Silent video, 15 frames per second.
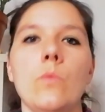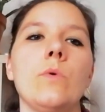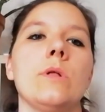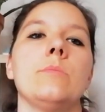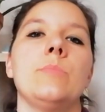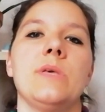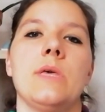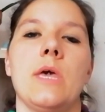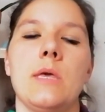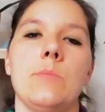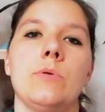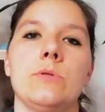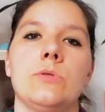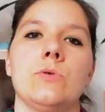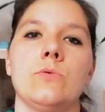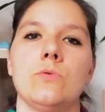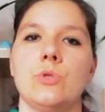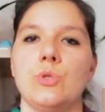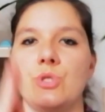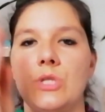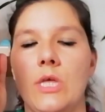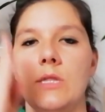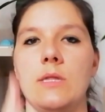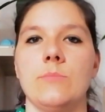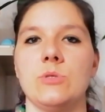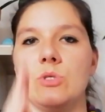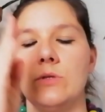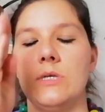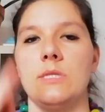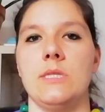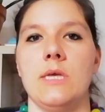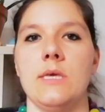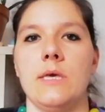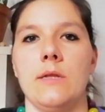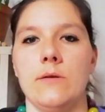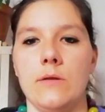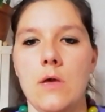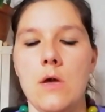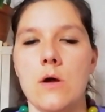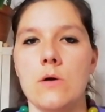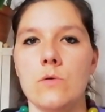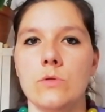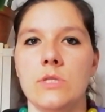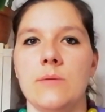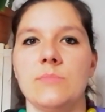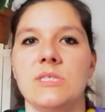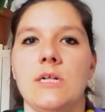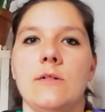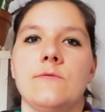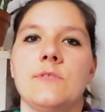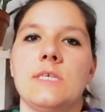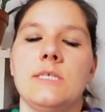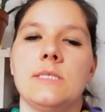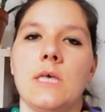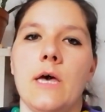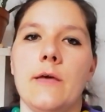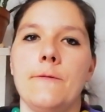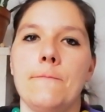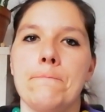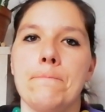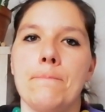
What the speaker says: will be able to sustain them so that they can root themselves inside.